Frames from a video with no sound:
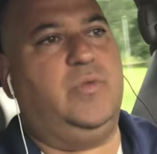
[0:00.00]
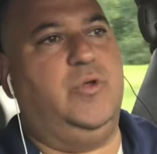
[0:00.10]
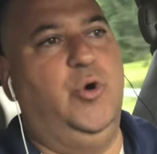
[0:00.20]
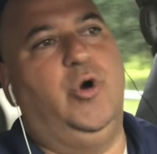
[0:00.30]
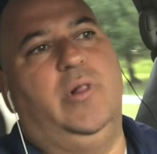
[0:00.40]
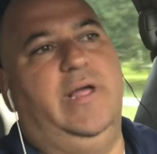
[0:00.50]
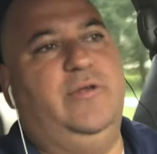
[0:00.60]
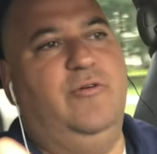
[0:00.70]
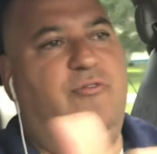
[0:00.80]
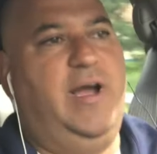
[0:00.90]
Google it,
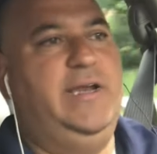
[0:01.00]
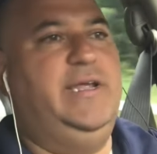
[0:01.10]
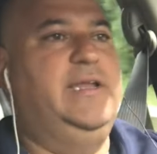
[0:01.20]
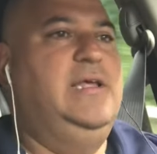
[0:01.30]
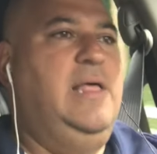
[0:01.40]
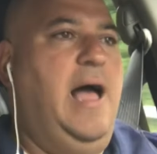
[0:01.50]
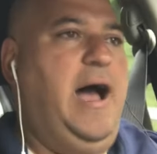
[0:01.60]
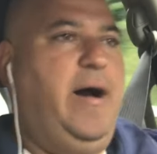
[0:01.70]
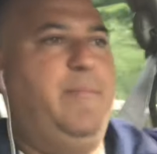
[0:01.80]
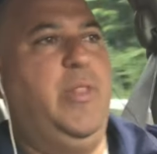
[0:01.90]
you'll find it.
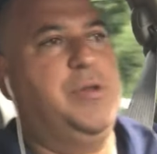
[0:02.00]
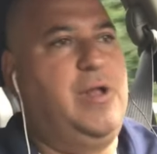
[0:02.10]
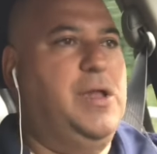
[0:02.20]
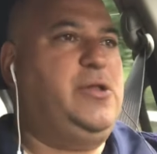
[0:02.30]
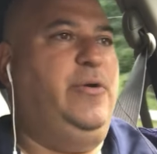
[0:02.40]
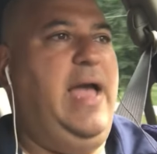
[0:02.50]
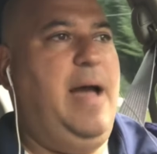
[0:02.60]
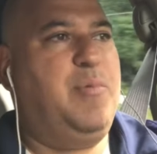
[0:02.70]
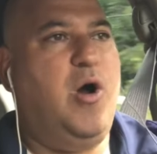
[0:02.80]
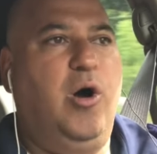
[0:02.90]
And there's also an
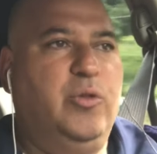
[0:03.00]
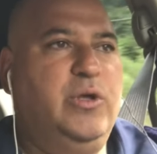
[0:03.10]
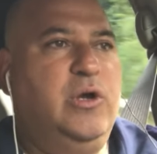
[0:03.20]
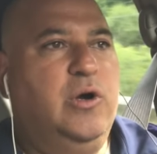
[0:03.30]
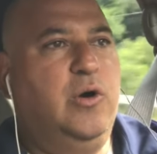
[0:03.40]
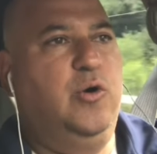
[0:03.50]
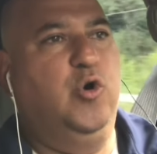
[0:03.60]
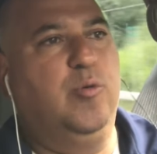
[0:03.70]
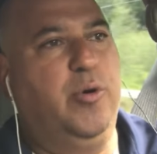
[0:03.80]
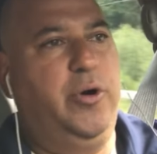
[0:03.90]
app called
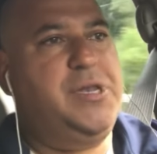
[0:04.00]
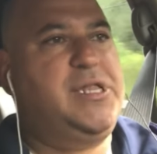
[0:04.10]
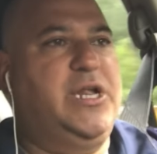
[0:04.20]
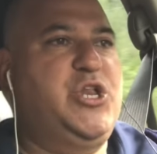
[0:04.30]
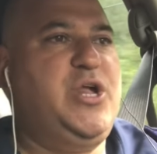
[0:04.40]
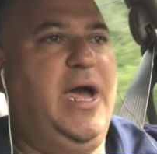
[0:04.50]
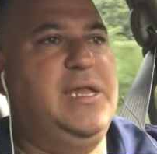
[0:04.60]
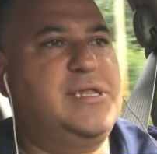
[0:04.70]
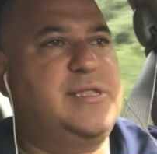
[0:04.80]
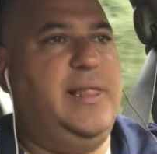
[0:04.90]
Uber
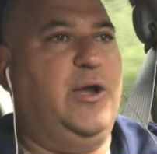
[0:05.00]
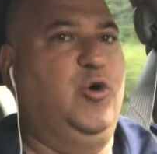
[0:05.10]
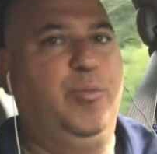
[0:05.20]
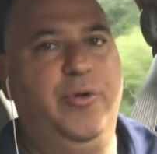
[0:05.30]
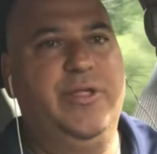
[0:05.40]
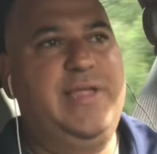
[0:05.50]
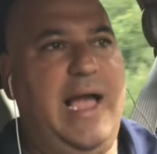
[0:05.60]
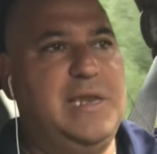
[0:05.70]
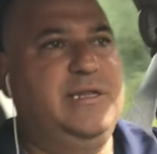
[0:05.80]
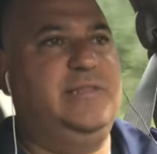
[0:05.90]
Suggest, like Uber the
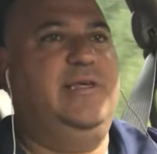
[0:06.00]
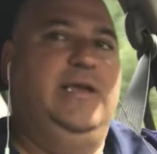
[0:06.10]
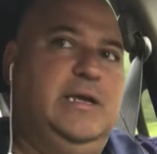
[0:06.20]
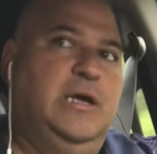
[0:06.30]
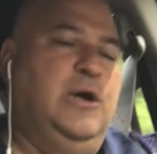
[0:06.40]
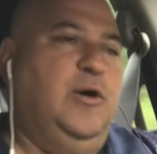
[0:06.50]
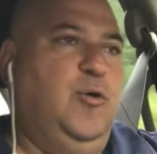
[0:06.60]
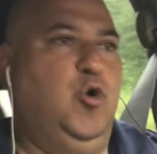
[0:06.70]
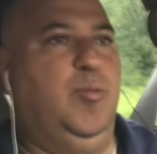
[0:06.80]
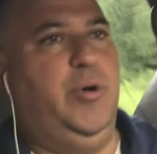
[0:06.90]
taxi thing.
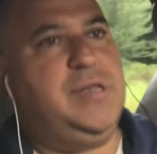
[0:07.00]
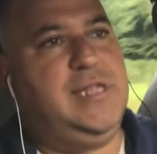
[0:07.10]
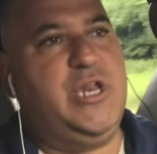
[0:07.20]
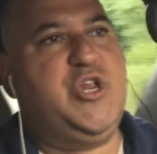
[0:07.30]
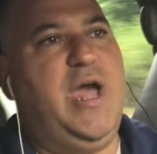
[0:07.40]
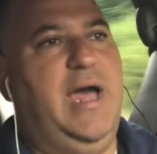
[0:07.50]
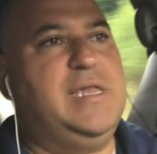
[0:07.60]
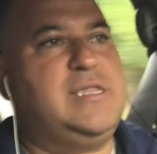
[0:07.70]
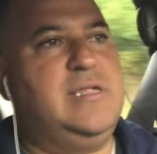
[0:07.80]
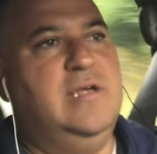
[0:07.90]
Uber
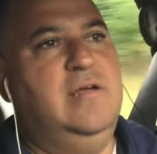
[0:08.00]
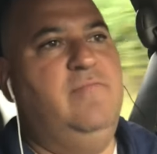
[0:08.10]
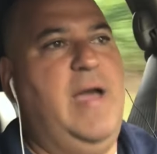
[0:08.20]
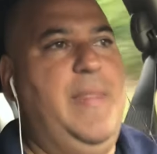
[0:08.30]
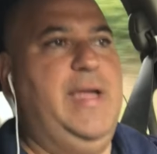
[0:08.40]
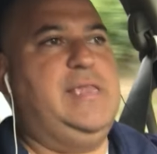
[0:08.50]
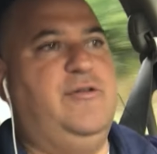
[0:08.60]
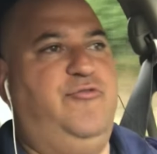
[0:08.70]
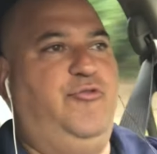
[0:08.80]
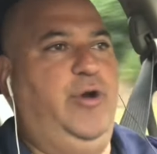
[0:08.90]
Suggest, and then it's a
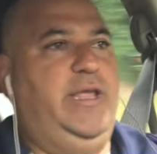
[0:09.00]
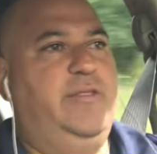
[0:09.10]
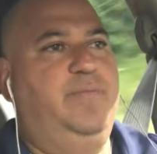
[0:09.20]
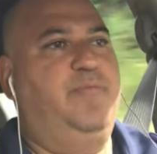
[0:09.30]
free